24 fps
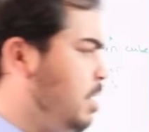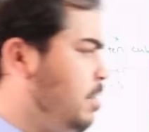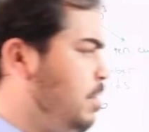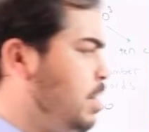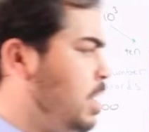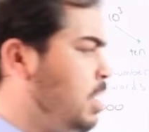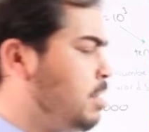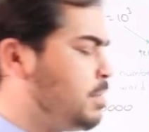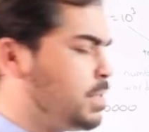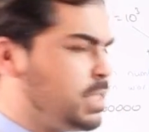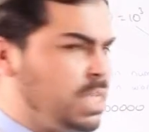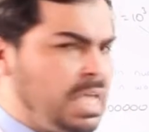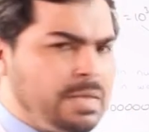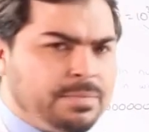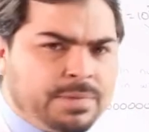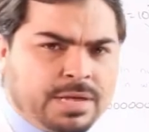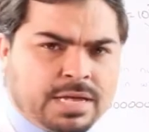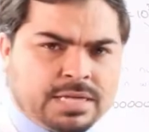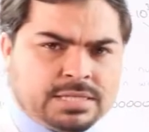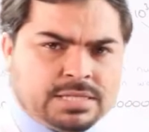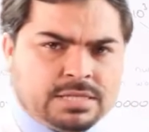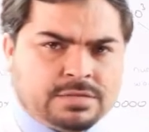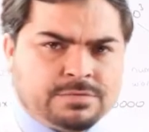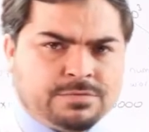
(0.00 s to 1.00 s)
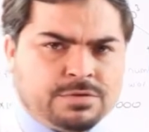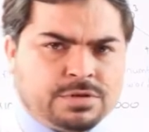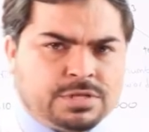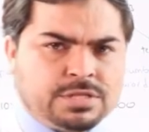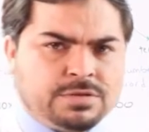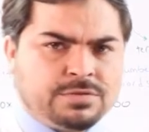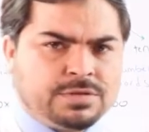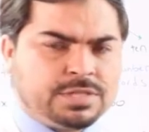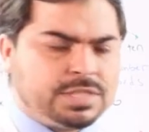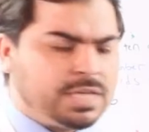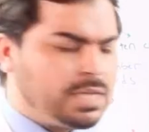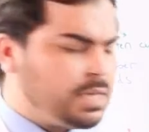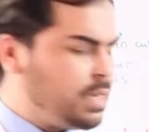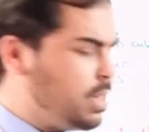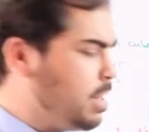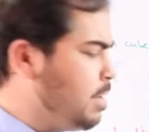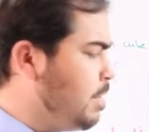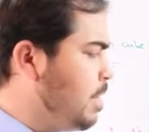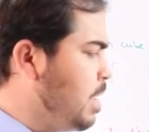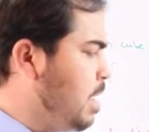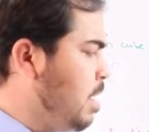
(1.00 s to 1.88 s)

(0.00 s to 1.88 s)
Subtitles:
We have same cases for division,